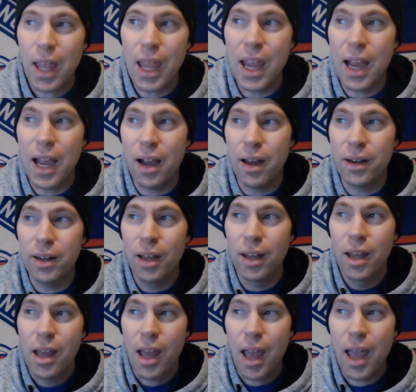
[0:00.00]
and
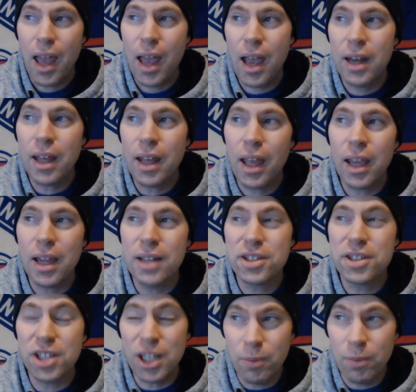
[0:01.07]
had a
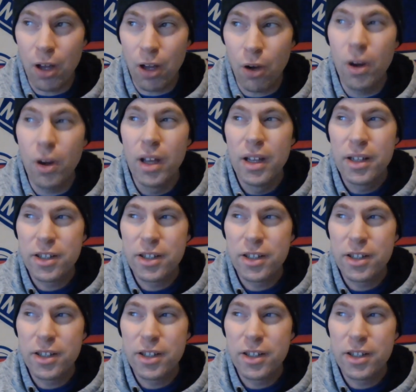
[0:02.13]
team low